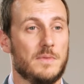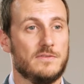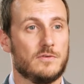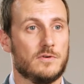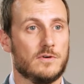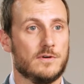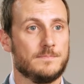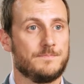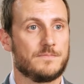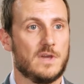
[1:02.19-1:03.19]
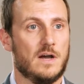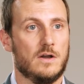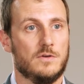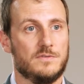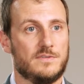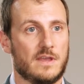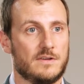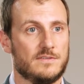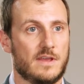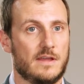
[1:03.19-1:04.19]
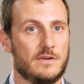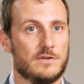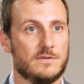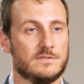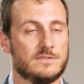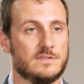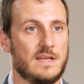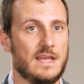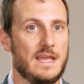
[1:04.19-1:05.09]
mentor who was Darren Sanders.